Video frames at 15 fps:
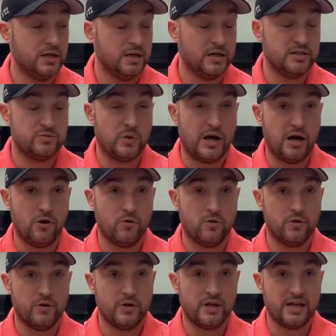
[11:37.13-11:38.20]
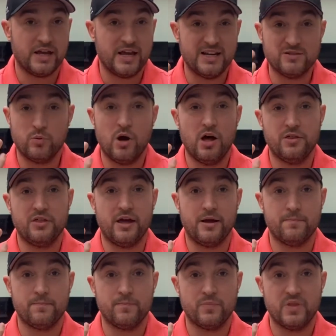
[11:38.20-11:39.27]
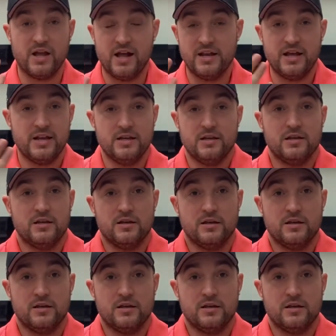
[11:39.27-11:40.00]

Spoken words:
as well. It's worth it. And then